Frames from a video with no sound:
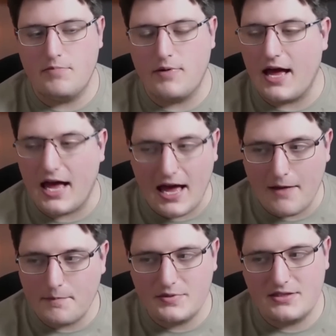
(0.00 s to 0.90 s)

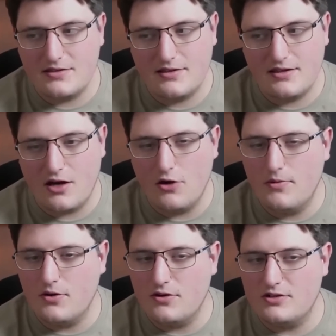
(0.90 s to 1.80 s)
perhaps
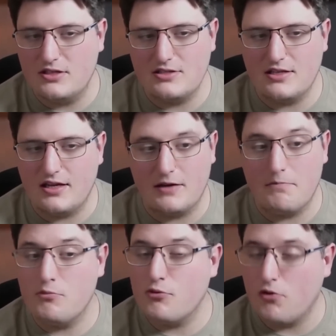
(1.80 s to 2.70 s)
Omegon doesn't like
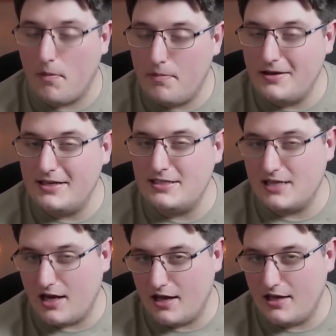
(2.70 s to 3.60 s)
properly
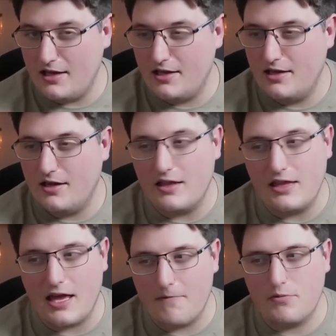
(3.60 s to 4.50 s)
die and
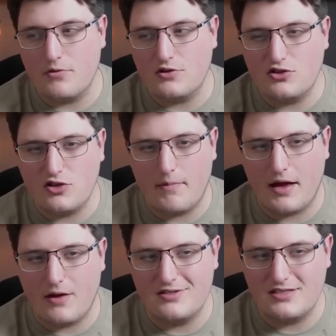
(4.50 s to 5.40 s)
the Emperor
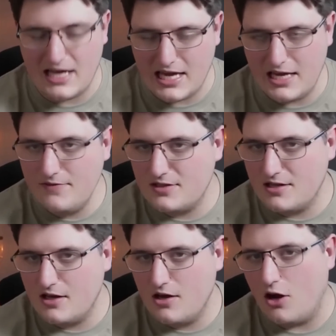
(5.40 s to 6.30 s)
somehow
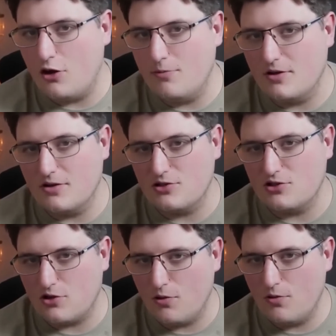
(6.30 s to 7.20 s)
saves Omegon's
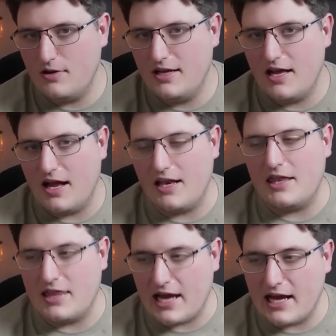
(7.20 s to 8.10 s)
soul,
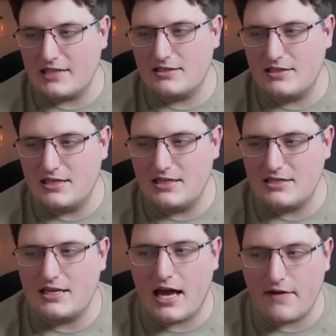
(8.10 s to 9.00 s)
and that
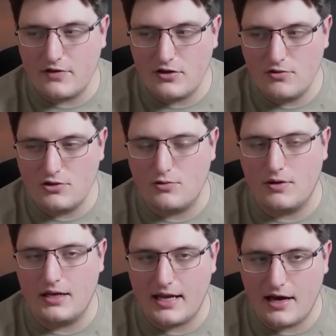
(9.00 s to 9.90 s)
is an avenue
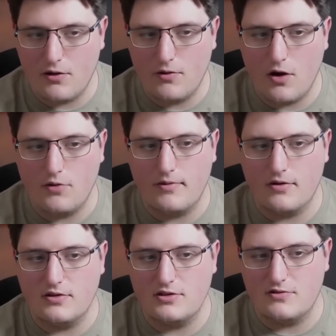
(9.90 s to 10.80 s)
to allow
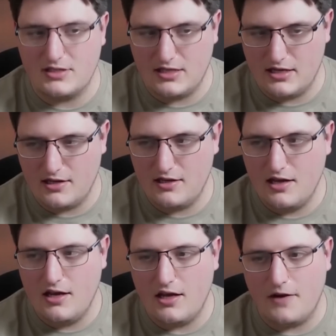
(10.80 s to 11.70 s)
Omegon to return
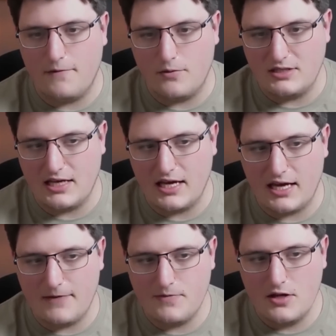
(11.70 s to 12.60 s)
in
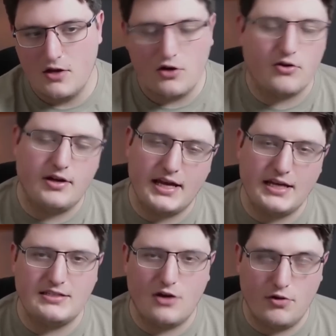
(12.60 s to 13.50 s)
40k. Or I
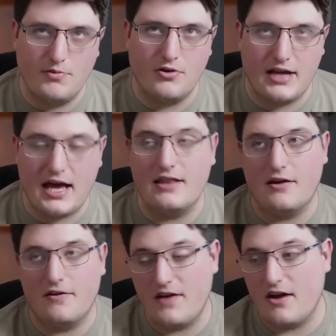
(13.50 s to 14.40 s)
guess Omegon and
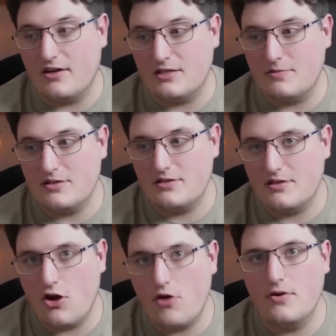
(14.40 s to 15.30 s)
Alfarius,
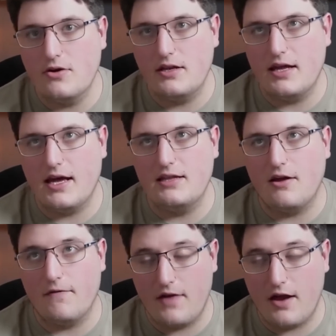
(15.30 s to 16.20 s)
because Omegon and
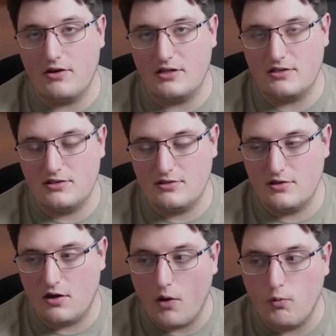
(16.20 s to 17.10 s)
Alfarius
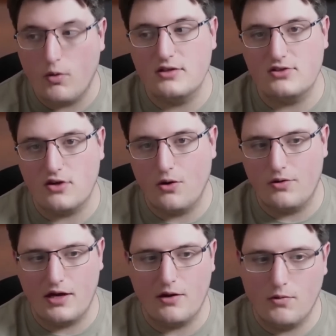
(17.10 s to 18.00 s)
are one
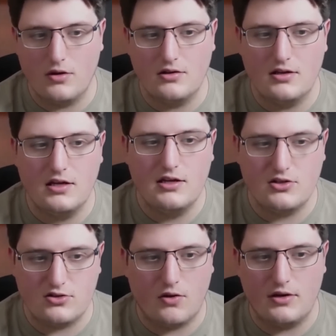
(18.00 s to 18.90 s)
soul. They are one
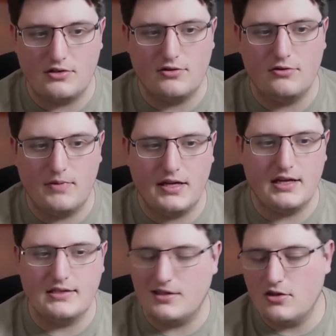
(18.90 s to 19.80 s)
soul and two
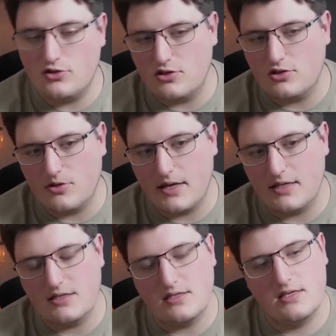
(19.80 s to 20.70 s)
beings. They're not just
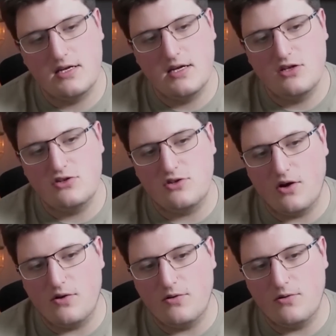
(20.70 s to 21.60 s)
twins.
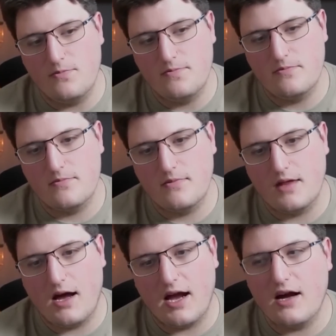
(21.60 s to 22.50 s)
So
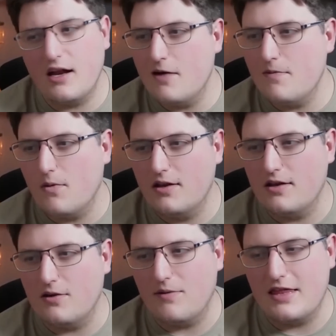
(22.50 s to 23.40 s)
I can't help but
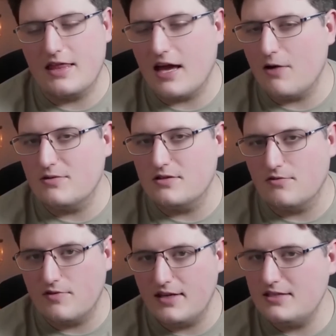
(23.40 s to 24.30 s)
wonder whether that was
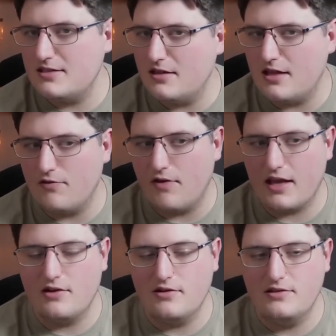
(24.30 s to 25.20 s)
the reason that they
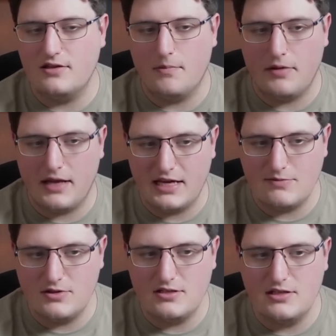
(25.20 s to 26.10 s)
retconned the
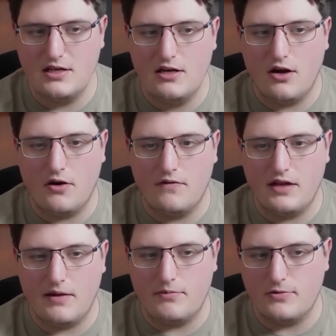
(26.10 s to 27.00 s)
placement of
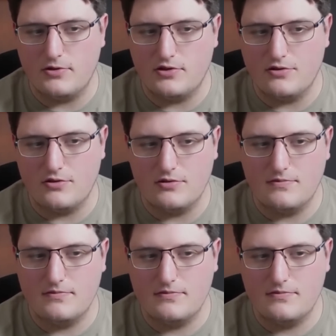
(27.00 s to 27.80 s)
the Emperor's sword.